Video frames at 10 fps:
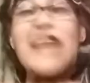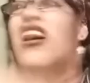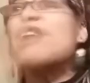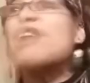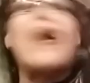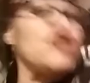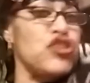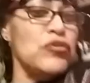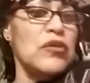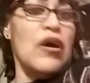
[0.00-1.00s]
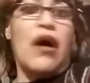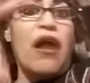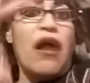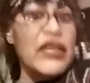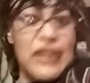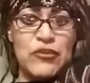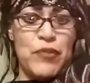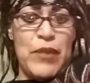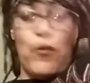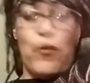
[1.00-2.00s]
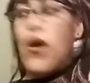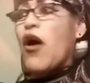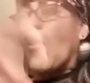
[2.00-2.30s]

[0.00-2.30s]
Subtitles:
I talk about you all the time to people,